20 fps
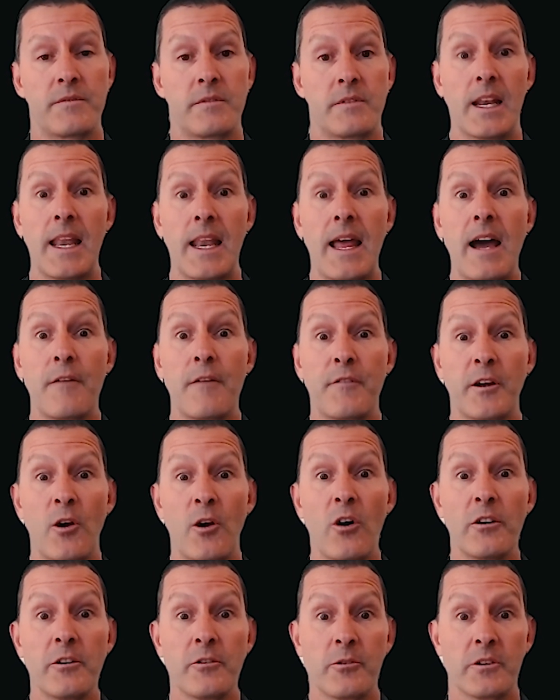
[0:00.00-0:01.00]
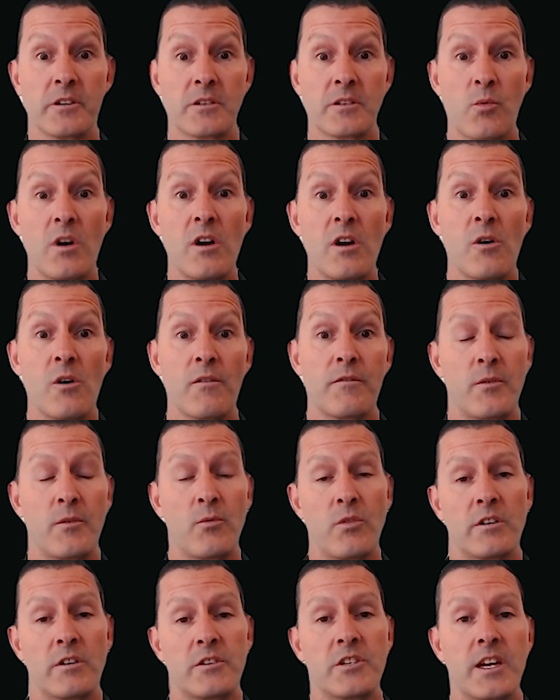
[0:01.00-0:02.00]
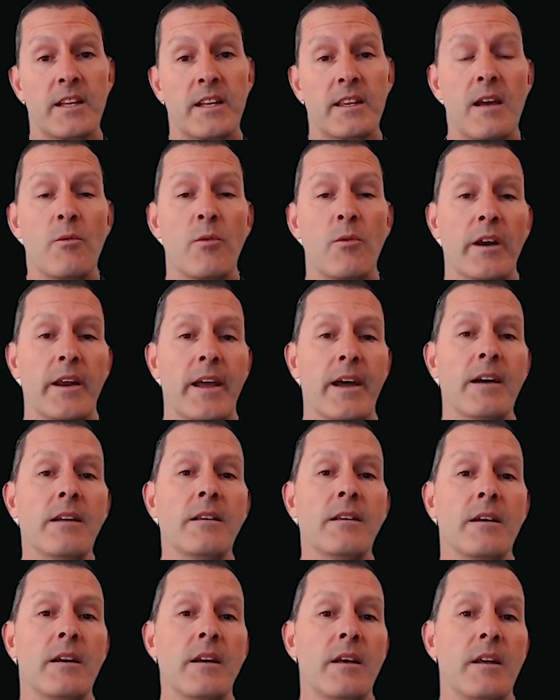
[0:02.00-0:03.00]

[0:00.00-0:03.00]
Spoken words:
the Laughing Otter as well. You want to check that one out.